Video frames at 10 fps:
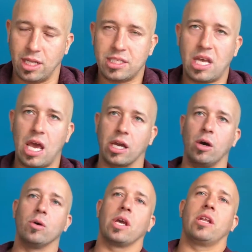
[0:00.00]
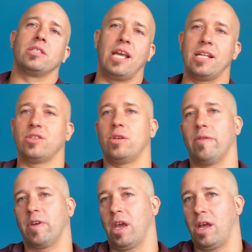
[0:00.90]
let's say I go get a SAN
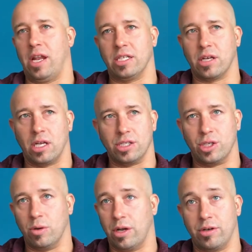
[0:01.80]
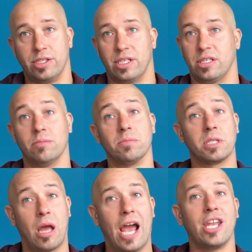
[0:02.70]
certificate and it's on 200
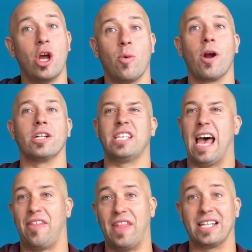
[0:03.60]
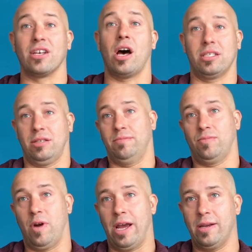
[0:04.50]
systems. I know where it's at. That's awesome,
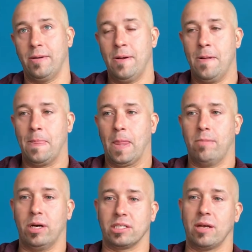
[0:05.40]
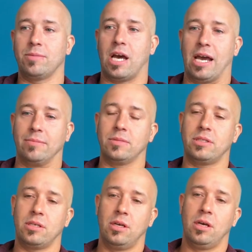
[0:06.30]
right? But
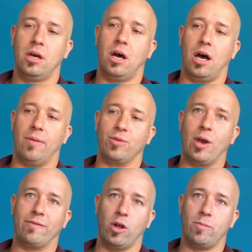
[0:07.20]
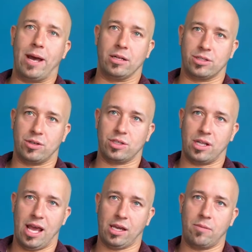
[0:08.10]
sometimes you have load balancers,
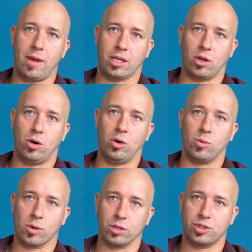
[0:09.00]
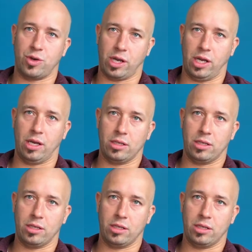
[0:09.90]
and that can make the whole world tricky.